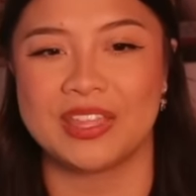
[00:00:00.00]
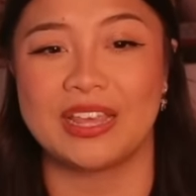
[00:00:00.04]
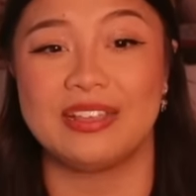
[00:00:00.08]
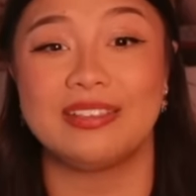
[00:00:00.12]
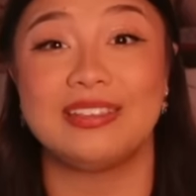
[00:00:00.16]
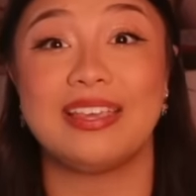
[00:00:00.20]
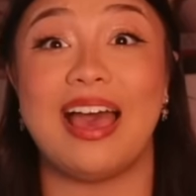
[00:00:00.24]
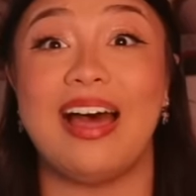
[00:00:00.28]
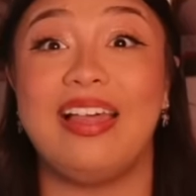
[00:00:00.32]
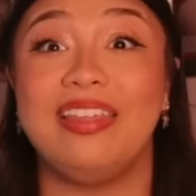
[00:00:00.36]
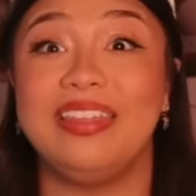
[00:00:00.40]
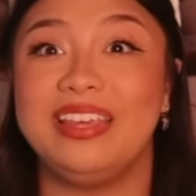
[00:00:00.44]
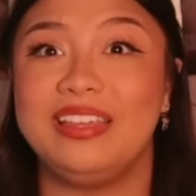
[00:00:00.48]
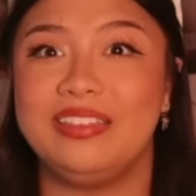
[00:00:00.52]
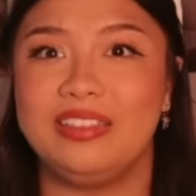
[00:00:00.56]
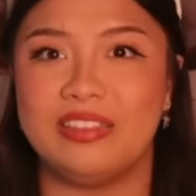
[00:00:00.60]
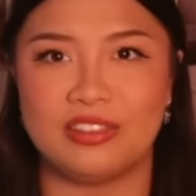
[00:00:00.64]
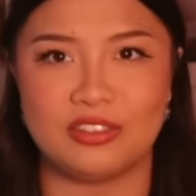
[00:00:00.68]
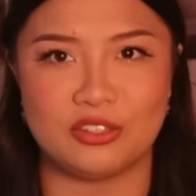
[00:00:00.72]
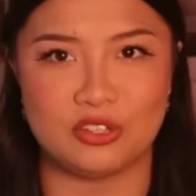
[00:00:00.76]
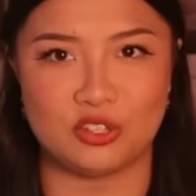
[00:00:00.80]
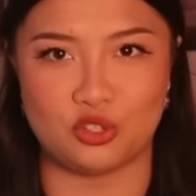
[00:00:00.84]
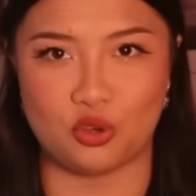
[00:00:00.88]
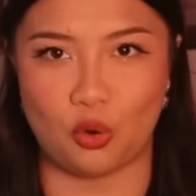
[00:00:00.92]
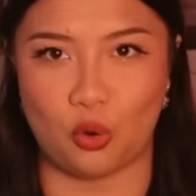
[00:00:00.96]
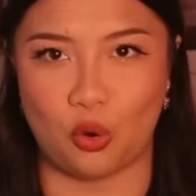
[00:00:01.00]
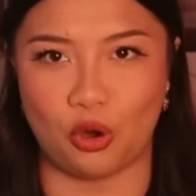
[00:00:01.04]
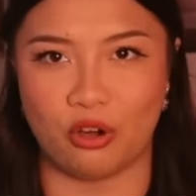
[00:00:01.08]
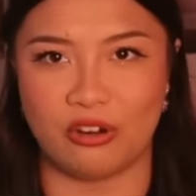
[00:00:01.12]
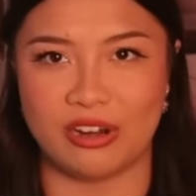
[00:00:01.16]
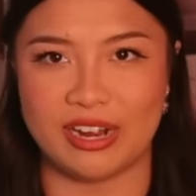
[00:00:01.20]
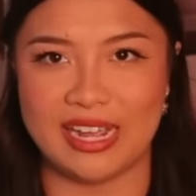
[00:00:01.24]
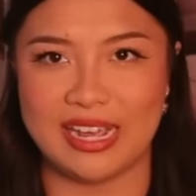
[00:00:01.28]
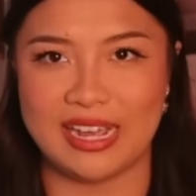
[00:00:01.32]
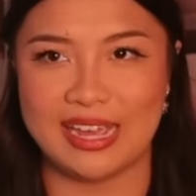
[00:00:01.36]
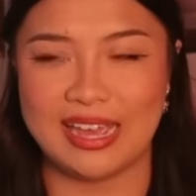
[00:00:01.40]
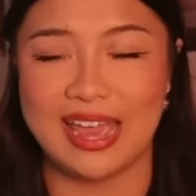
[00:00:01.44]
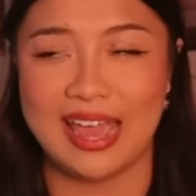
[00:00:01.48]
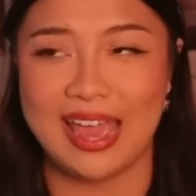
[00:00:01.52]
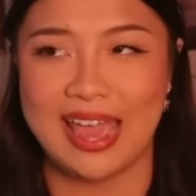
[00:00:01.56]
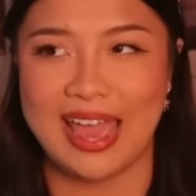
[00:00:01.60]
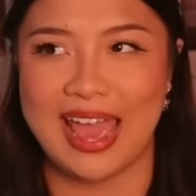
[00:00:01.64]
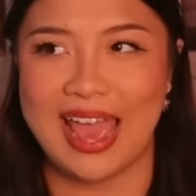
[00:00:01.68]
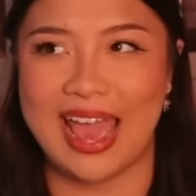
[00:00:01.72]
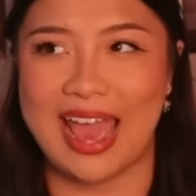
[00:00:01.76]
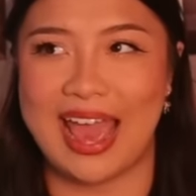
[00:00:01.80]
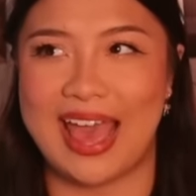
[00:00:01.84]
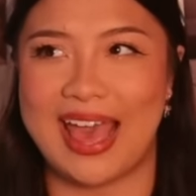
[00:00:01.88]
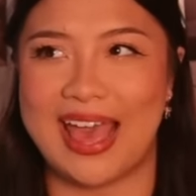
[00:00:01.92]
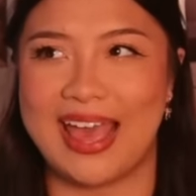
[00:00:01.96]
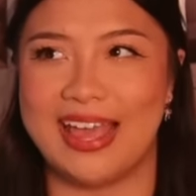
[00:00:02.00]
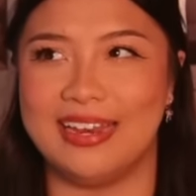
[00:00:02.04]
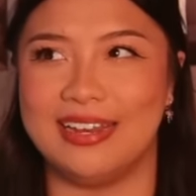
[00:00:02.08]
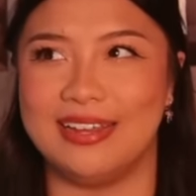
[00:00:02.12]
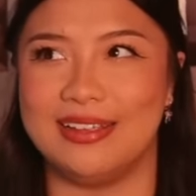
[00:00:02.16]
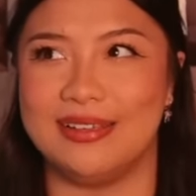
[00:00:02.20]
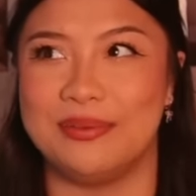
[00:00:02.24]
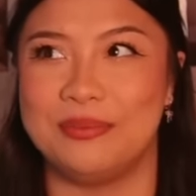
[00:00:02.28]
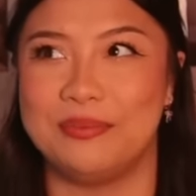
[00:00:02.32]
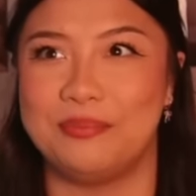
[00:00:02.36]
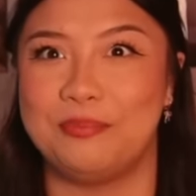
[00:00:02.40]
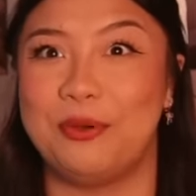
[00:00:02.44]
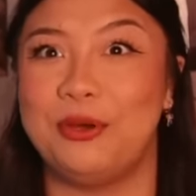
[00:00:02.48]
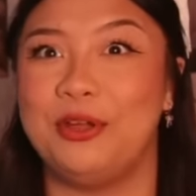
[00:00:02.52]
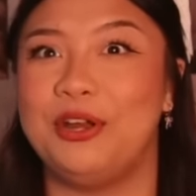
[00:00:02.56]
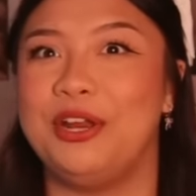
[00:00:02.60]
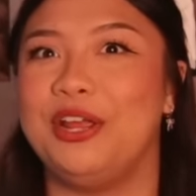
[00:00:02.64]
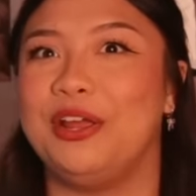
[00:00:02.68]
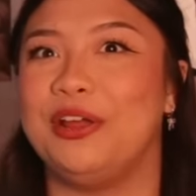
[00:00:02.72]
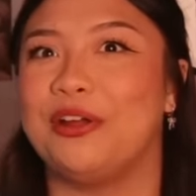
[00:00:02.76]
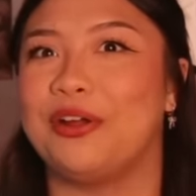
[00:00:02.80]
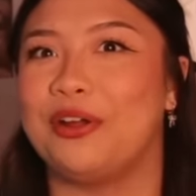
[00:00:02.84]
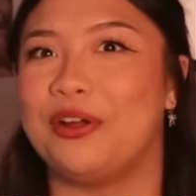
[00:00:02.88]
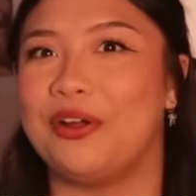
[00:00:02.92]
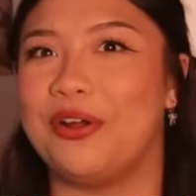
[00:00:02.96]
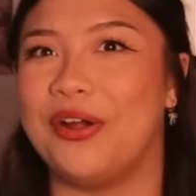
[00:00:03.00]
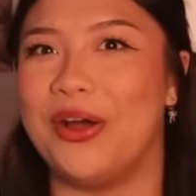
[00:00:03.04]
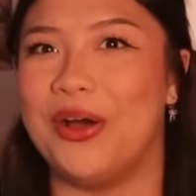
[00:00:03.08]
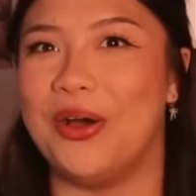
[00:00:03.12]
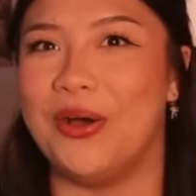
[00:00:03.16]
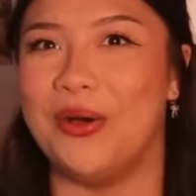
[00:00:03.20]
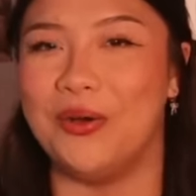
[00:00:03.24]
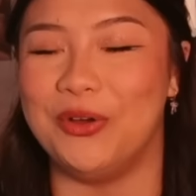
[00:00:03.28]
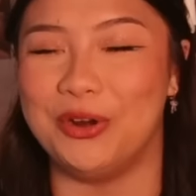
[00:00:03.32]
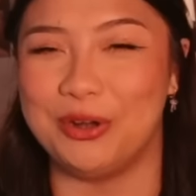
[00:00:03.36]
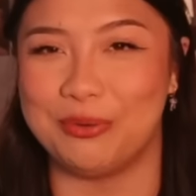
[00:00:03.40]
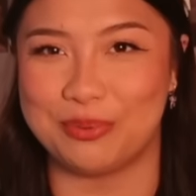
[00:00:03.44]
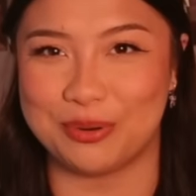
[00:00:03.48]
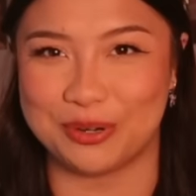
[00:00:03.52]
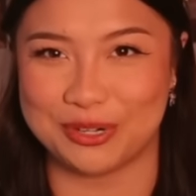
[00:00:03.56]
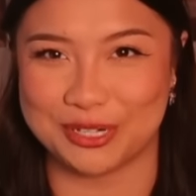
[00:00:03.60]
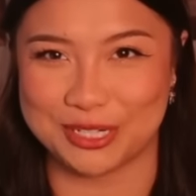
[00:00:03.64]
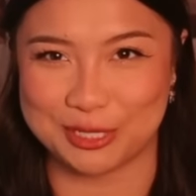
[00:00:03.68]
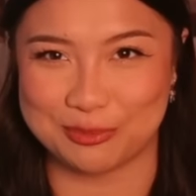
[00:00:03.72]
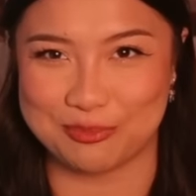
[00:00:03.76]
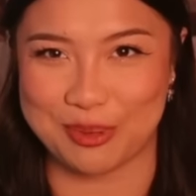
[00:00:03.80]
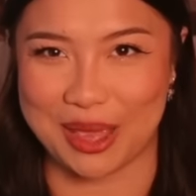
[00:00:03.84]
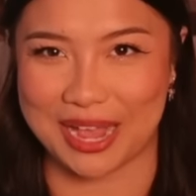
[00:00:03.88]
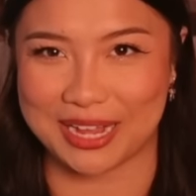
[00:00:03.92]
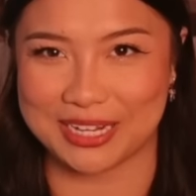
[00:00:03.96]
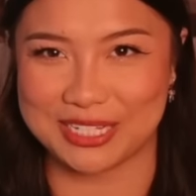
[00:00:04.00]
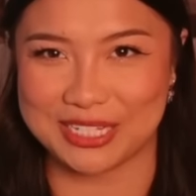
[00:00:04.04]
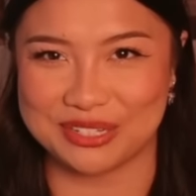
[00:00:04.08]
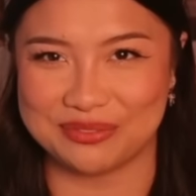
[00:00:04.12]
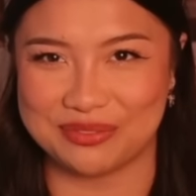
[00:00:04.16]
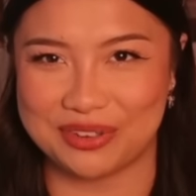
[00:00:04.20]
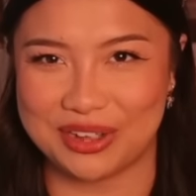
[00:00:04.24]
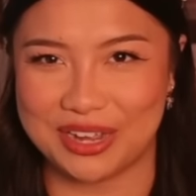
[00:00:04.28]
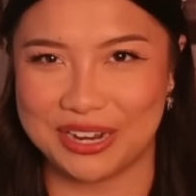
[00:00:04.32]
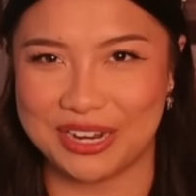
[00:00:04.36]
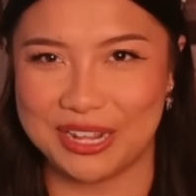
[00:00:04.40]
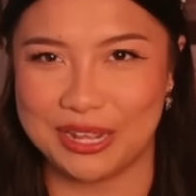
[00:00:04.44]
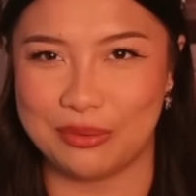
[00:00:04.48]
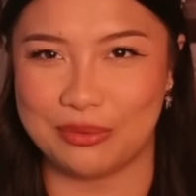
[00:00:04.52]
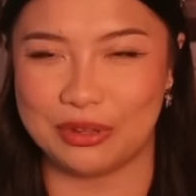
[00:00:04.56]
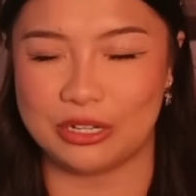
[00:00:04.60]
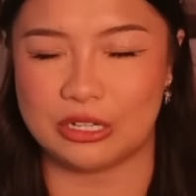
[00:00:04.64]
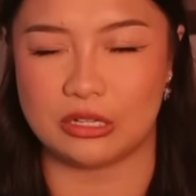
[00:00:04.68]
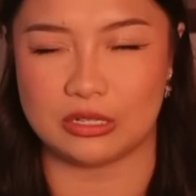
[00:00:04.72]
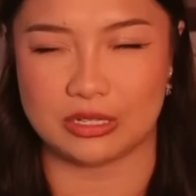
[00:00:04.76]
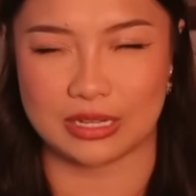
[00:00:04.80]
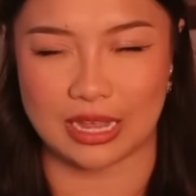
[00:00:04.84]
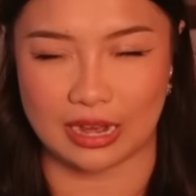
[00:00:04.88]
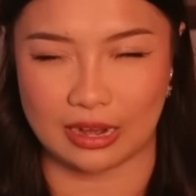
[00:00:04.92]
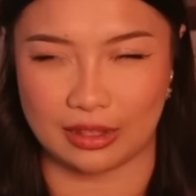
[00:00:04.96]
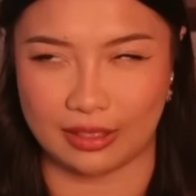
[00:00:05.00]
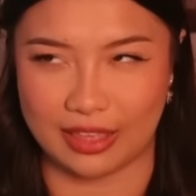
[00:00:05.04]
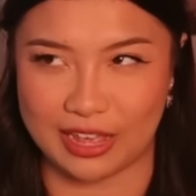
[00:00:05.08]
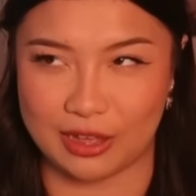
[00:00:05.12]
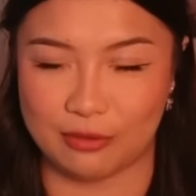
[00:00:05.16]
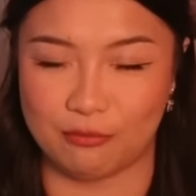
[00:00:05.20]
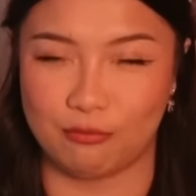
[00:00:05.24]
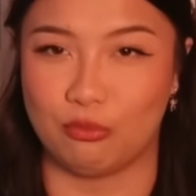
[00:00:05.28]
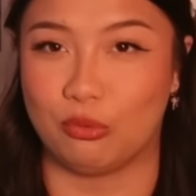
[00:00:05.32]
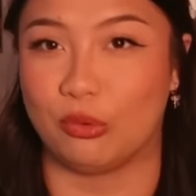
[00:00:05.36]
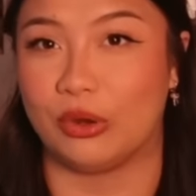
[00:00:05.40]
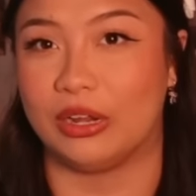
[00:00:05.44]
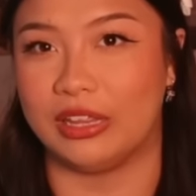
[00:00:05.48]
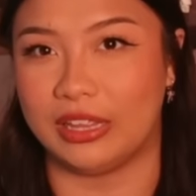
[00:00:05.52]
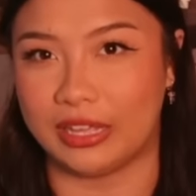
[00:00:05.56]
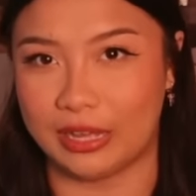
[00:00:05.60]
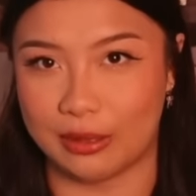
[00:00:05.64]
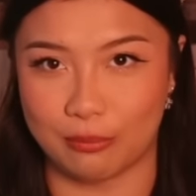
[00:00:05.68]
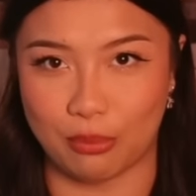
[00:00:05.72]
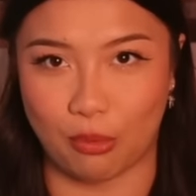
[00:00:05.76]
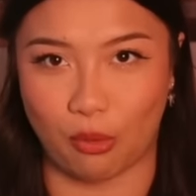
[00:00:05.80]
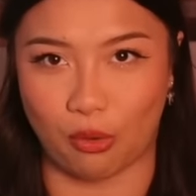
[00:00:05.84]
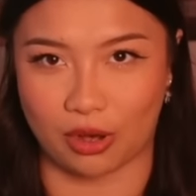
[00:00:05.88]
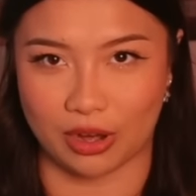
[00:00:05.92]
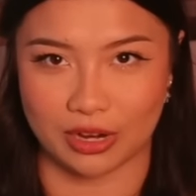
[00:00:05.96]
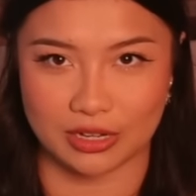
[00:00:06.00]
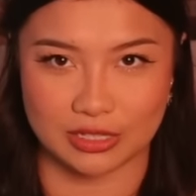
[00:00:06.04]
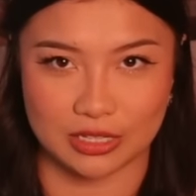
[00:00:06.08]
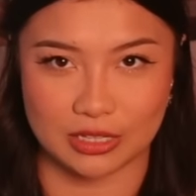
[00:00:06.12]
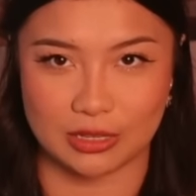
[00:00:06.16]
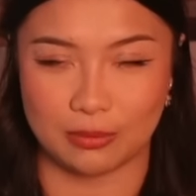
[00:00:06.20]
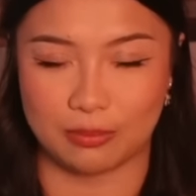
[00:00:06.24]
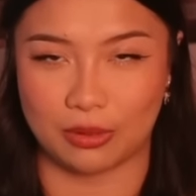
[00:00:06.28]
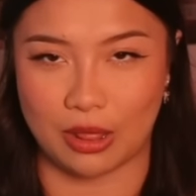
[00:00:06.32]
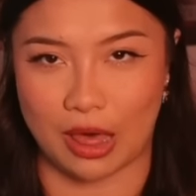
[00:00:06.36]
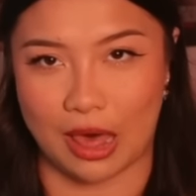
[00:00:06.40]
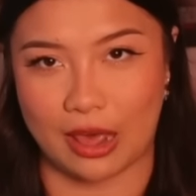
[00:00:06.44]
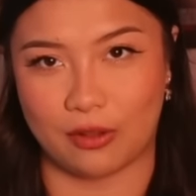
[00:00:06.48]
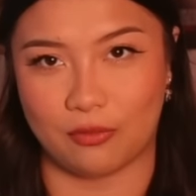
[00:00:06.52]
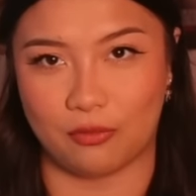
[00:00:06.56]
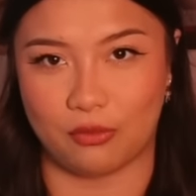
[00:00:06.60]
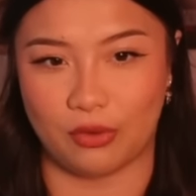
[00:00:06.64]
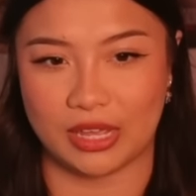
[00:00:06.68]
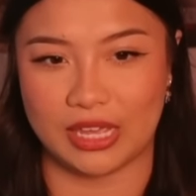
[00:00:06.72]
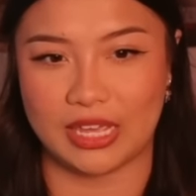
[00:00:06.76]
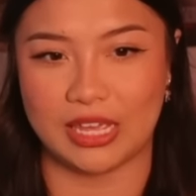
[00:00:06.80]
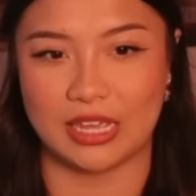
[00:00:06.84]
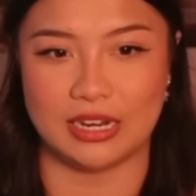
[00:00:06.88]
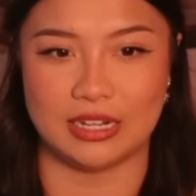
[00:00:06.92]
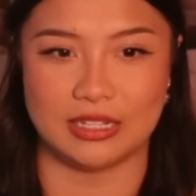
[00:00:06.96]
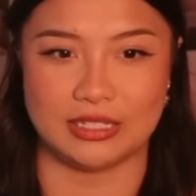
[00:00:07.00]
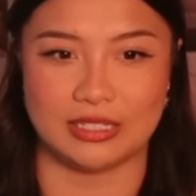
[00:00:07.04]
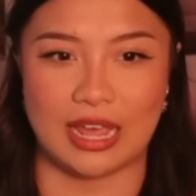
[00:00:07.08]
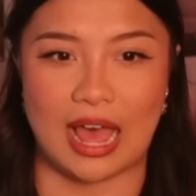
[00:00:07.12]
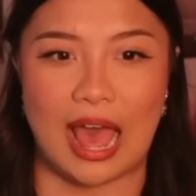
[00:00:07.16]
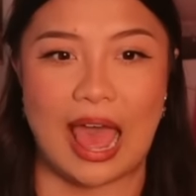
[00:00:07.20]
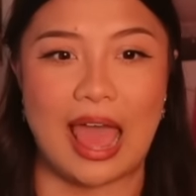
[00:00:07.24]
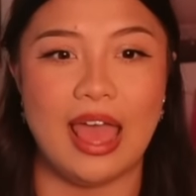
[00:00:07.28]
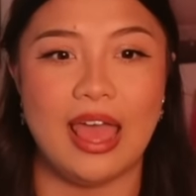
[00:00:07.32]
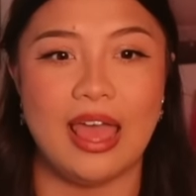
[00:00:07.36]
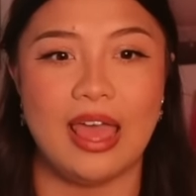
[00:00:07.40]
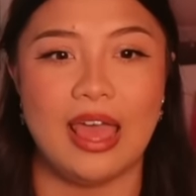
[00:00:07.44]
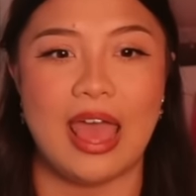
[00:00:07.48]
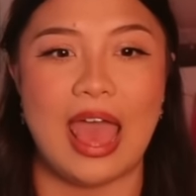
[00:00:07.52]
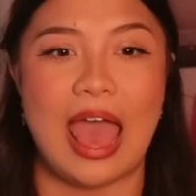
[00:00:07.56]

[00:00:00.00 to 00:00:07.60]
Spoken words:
telling the story and putting her own perspective on it, which is kind of like really important to the plot of Wicked, is that